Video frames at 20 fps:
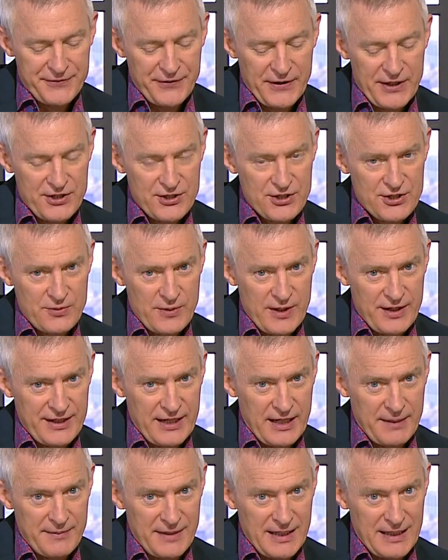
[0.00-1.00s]
Fringe as well.
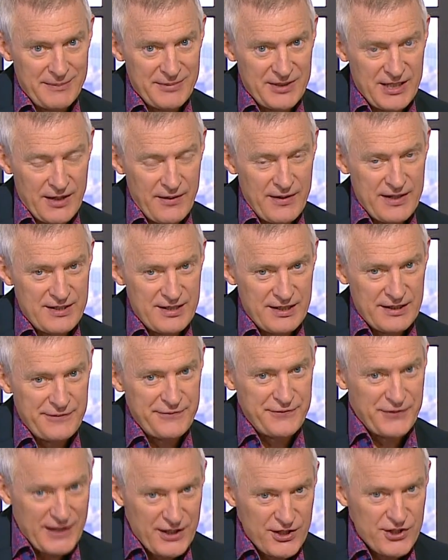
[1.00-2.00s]
Now, I'm going to the
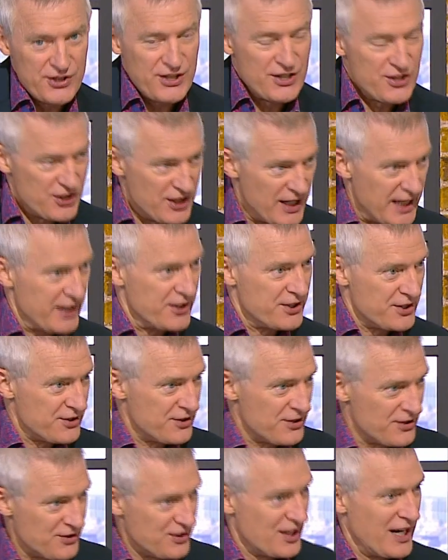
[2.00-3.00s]
Fringe this year, just
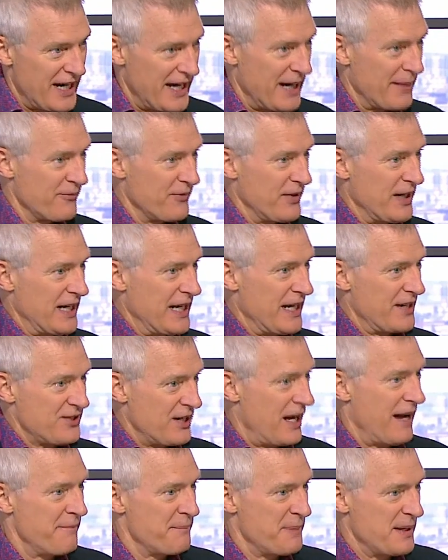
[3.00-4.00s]
to say, I'm really
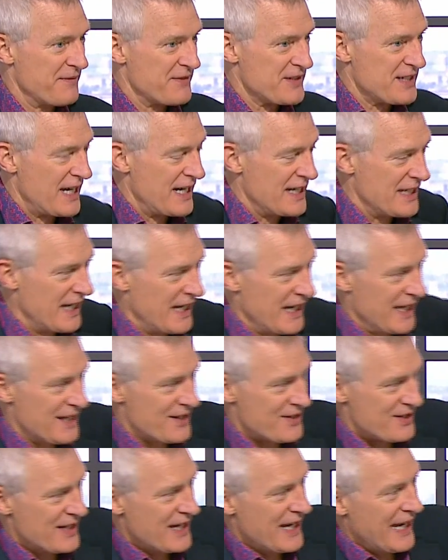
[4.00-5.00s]
excited. I haven't been for 10
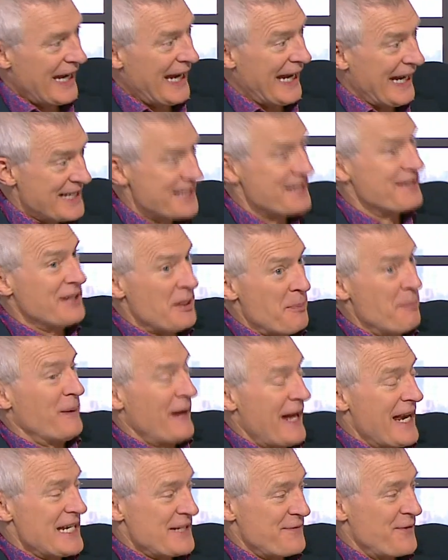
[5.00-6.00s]
years. It's the
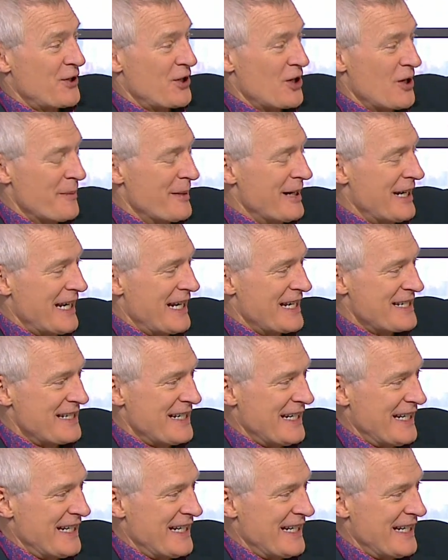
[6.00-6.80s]
place for comedy, isn't